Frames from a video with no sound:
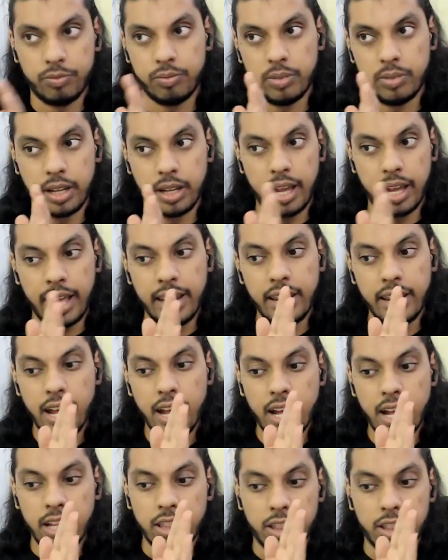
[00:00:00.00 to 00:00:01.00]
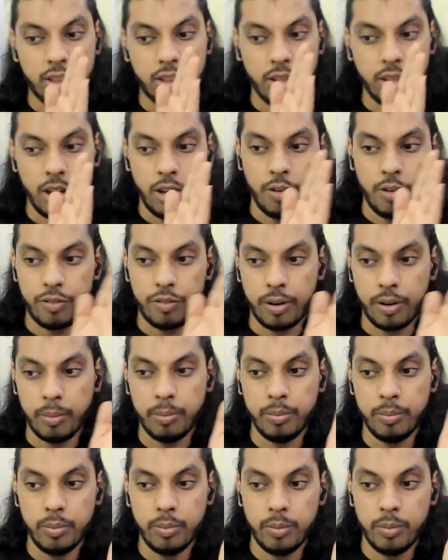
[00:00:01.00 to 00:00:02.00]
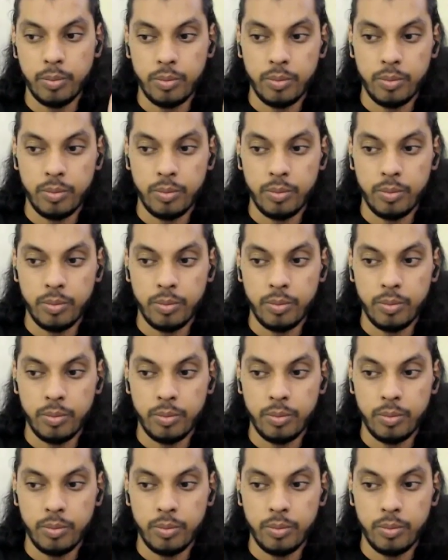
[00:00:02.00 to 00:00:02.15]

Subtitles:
like from